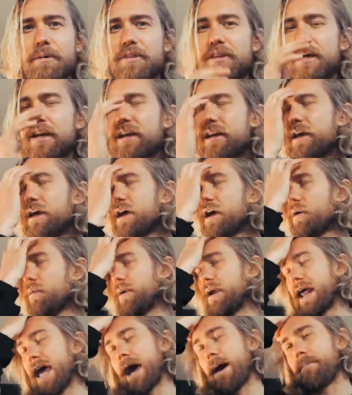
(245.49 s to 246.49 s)
But then
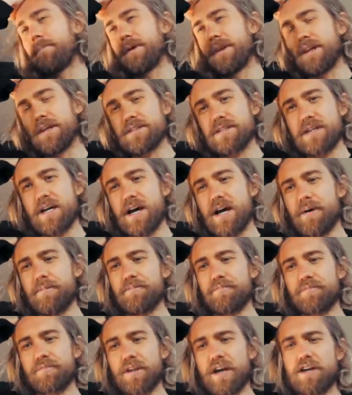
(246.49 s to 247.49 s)
what happened is
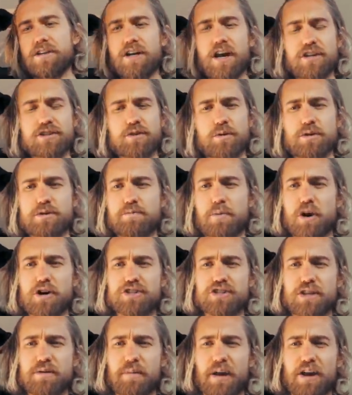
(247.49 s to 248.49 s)
it also was
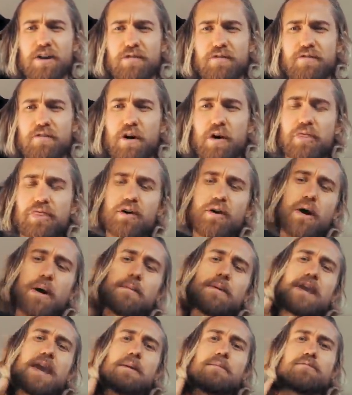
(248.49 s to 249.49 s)
partially my own fault, though.
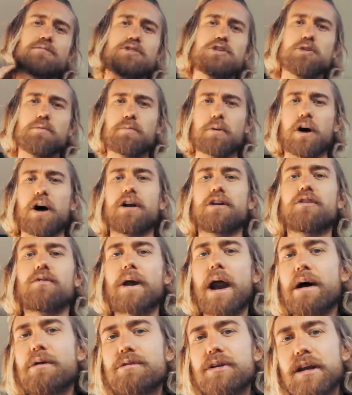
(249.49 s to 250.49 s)
I became super
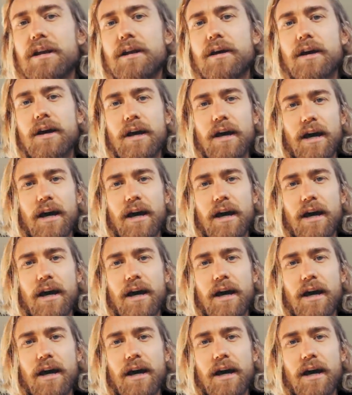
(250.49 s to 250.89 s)
ungrounded.